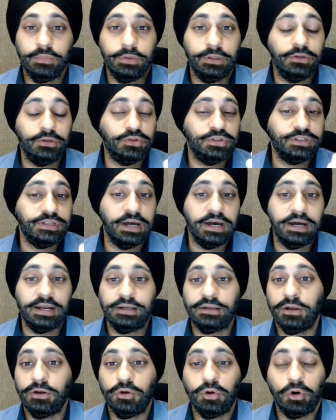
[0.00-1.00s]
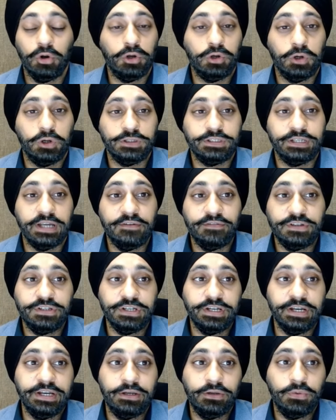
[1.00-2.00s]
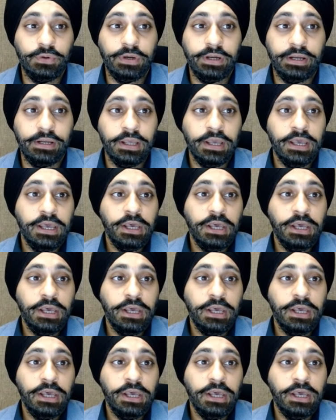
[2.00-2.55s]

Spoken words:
start dollar cost averaging into it.